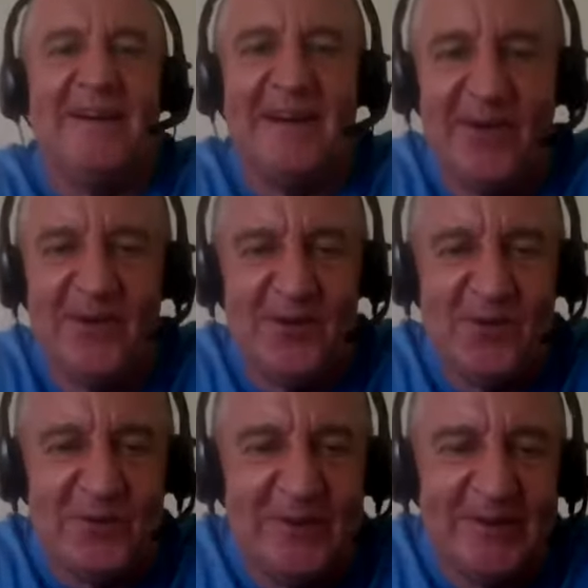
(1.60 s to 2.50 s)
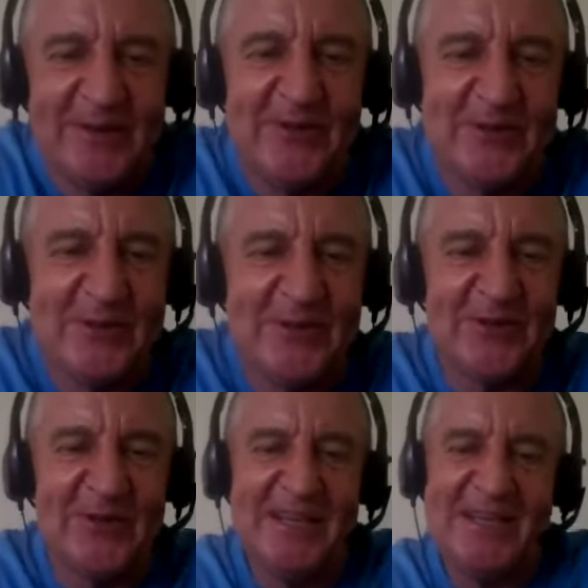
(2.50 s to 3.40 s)
Hello, Coach
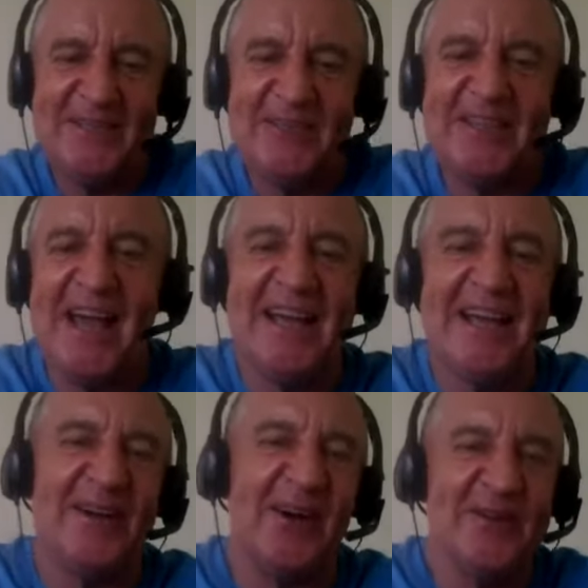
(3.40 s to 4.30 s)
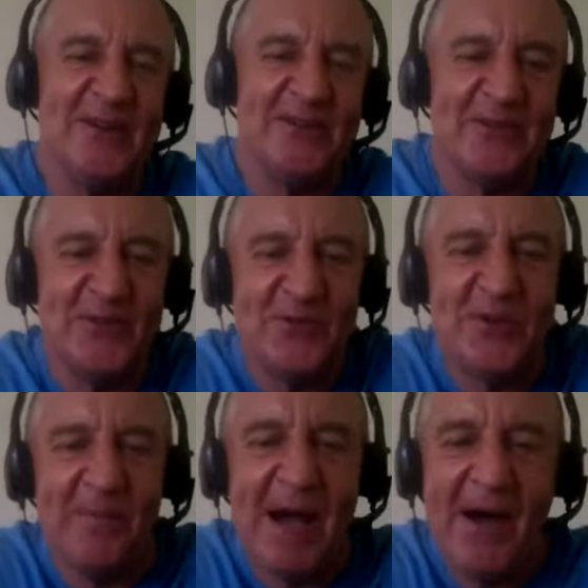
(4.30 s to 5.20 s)
Scott here. Today I'm going to
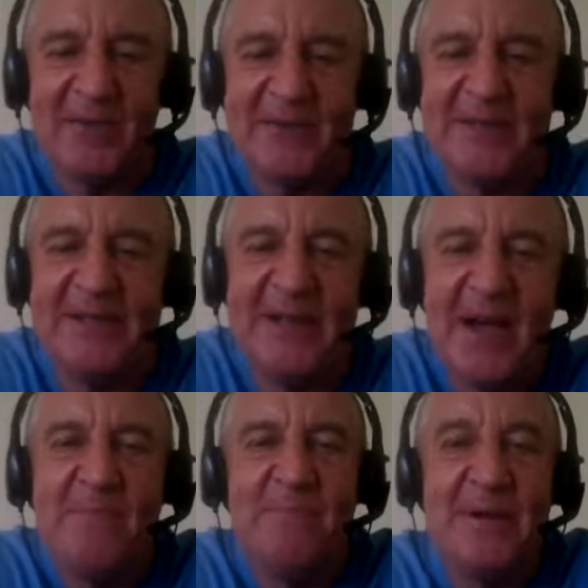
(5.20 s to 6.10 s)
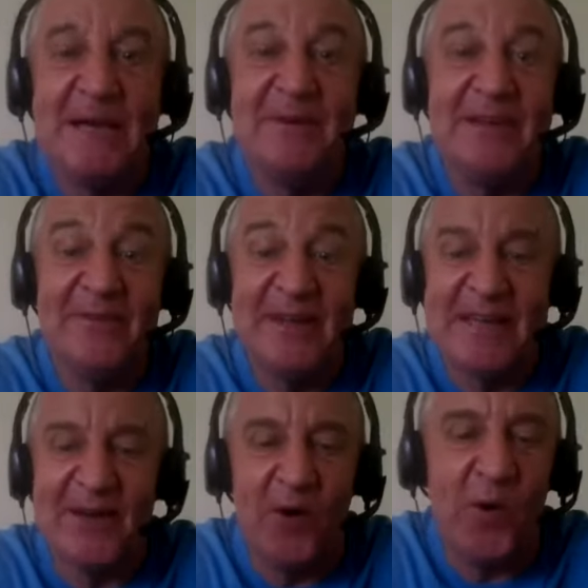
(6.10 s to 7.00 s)
talk about
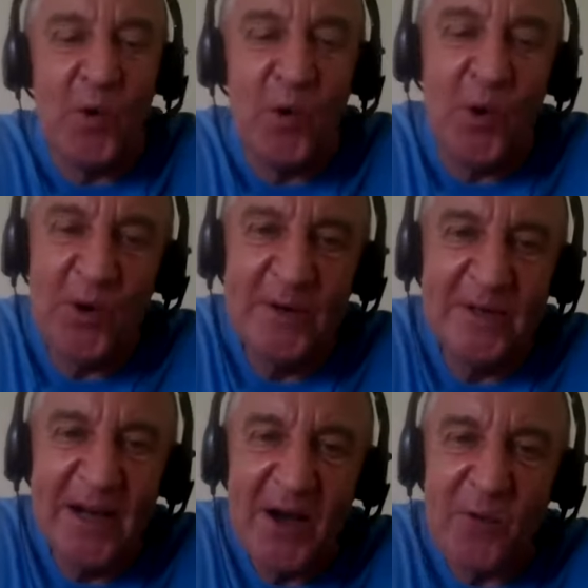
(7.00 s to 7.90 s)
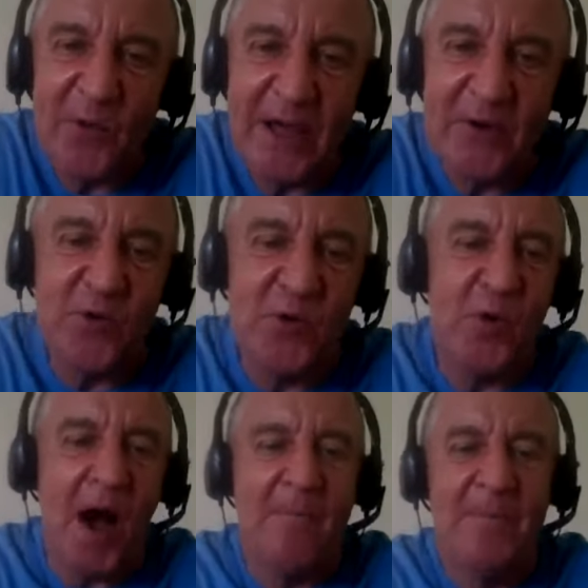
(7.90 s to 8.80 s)
PPV, or what they
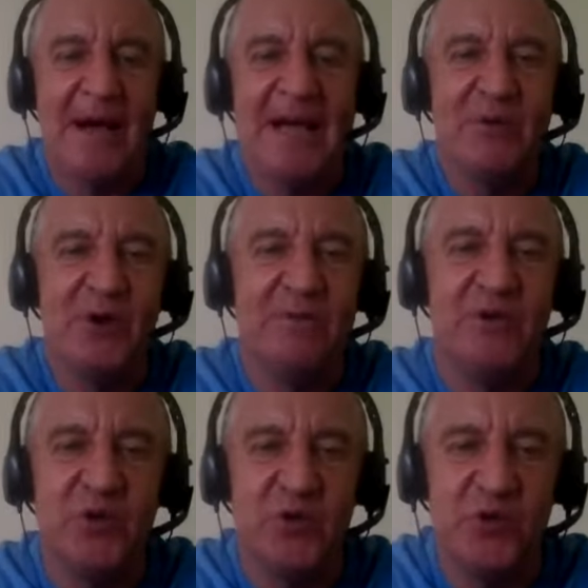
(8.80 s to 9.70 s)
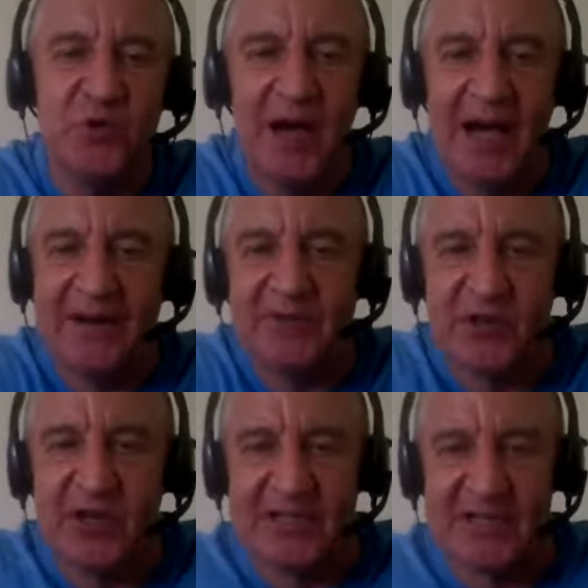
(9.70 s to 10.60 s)
call a pay-per-view
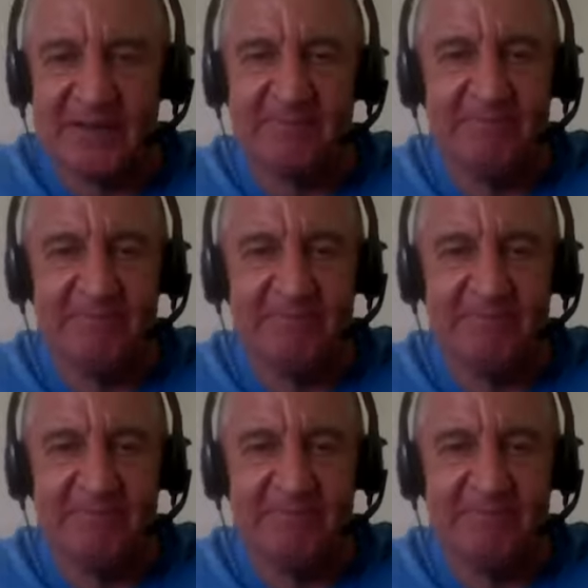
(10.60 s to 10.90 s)
advertising.